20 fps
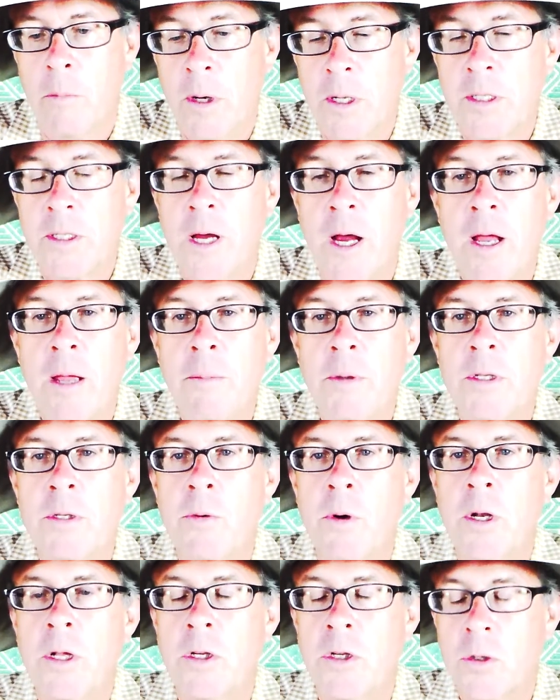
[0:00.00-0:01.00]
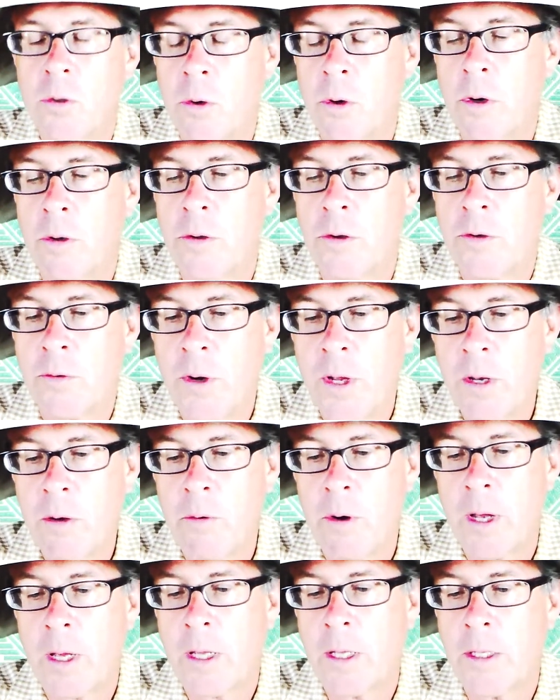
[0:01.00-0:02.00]
But time is running short. The
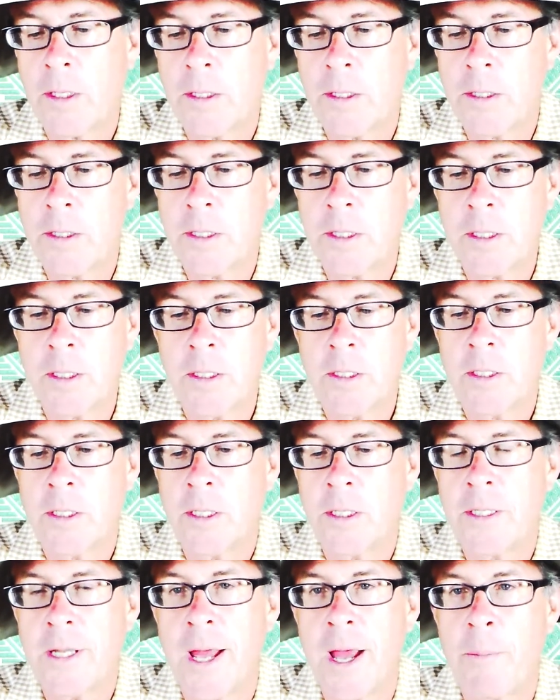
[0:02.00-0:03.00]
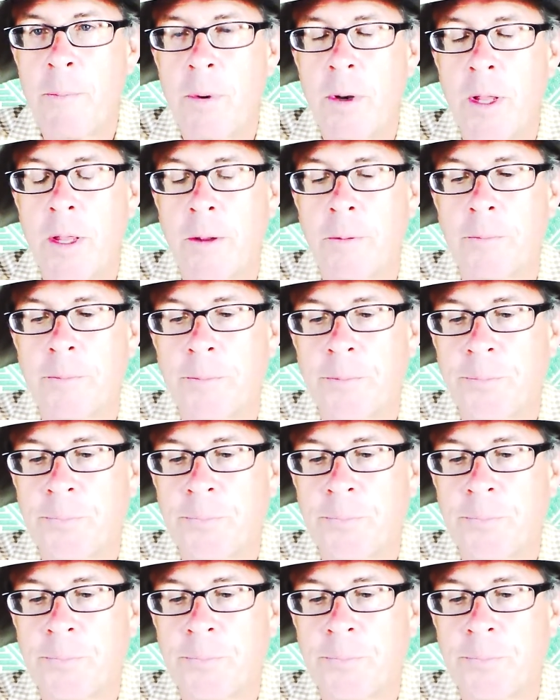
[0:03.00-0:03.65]
train wreck is, is, is happening.